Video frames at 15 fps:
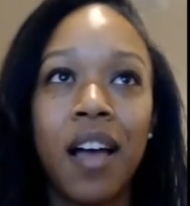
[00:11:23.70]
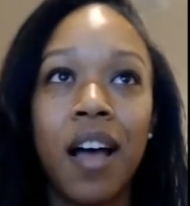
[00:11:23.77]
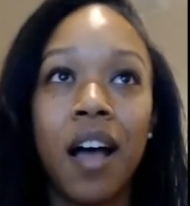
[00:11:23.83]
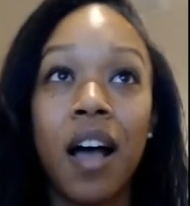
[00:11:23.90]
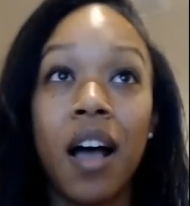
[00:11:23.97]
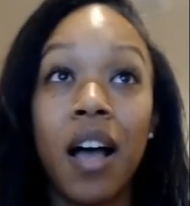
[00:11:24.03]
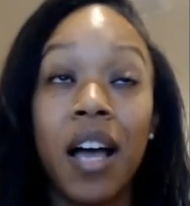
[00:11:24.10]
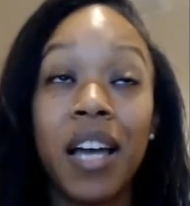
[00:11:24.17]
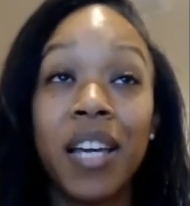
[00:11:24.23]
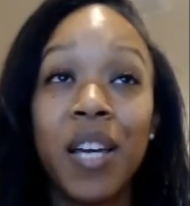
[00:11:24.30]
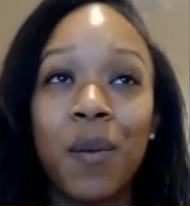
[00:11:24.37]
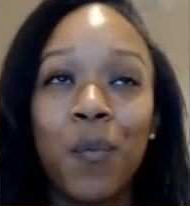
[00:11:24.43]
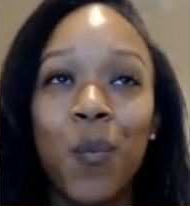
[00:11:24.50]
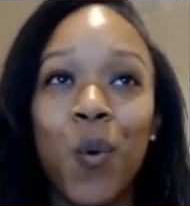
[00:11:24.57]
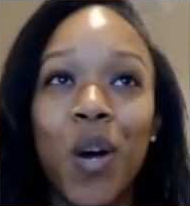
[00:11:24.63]
I
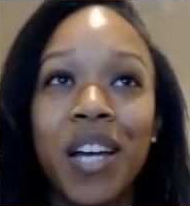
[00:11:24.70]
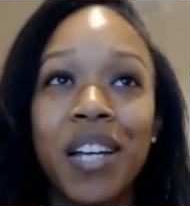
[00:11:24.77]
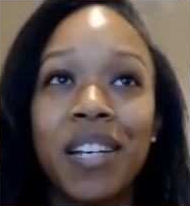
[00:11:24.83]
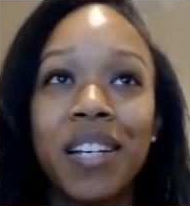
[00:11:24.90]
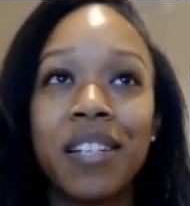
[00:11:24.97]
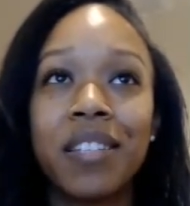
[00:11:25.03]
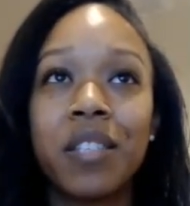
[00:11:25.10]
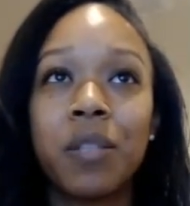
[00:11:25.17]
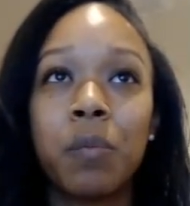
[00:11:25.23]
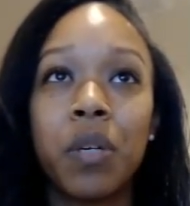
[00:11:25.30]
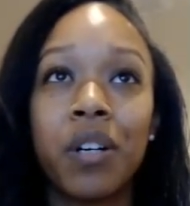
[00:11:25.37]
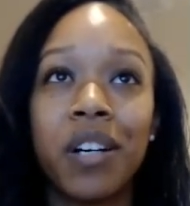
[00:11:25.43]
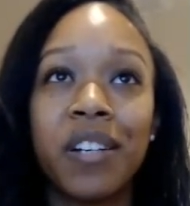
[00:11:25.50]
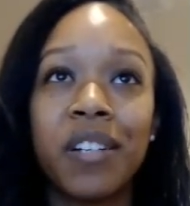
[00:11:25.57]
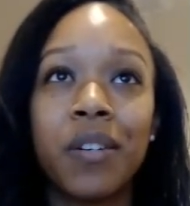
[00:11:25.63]
am one in
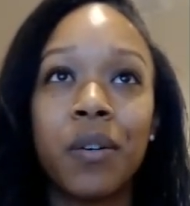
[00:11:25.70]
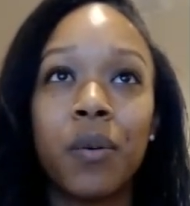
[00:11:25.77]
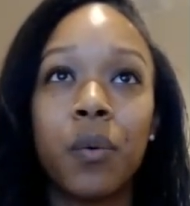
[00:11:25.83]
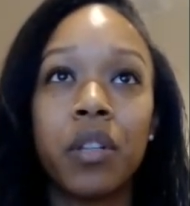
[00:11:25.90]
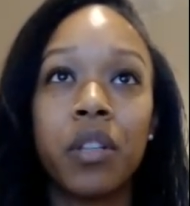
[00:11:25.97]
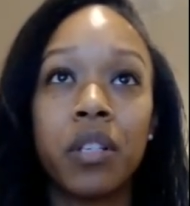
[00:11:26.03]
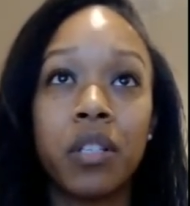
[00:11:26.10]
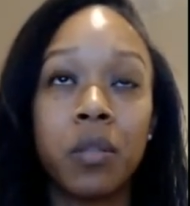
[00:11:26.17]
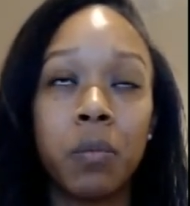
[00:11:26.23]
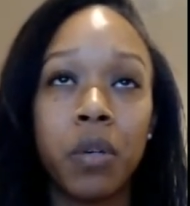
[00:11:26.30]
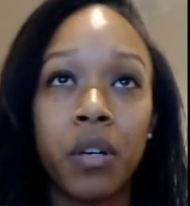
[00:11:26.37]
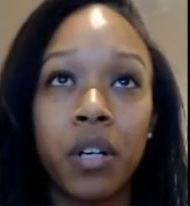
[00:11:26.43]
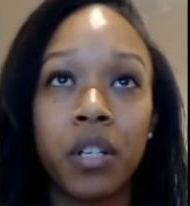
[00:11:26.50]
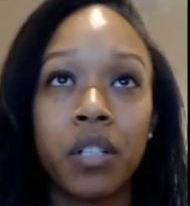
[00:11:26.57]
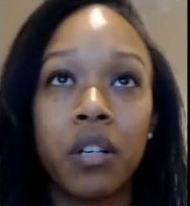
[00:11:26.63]
spirit with the
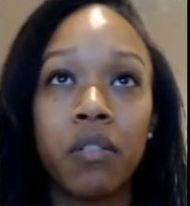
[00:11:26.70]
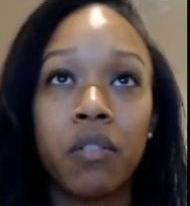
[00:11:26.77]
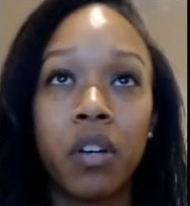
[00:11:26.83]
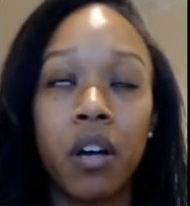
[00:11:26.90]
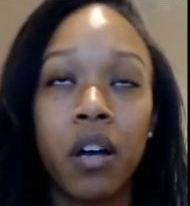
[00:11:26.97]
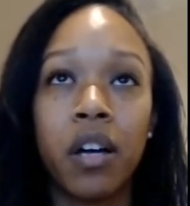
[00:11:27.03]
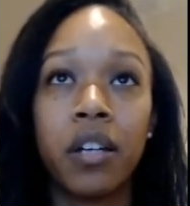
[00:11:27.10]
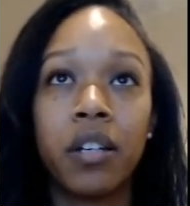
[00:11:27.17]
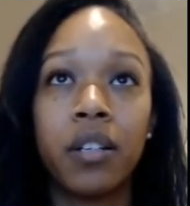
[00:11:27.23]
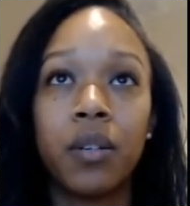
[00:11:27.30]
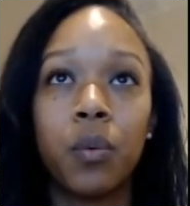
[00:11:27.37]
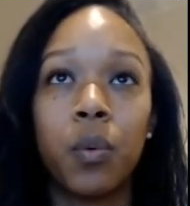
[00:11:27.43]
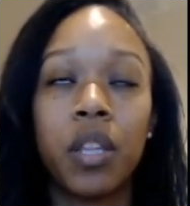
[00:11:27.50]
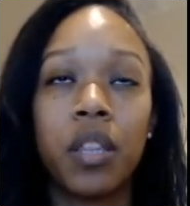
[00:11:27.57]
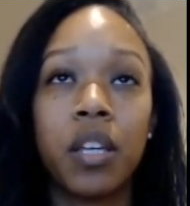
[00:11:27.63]
Spirit of God
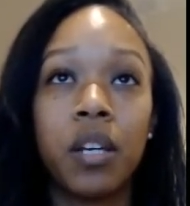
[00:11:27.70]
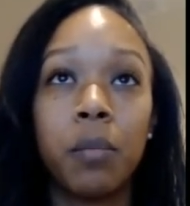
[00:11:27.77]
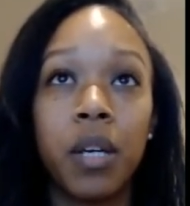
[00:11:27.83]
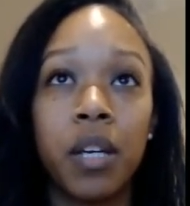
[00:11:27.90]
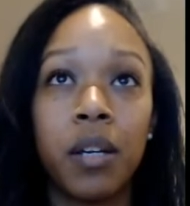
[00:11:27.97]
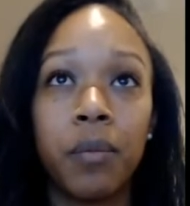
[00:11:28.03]
within me.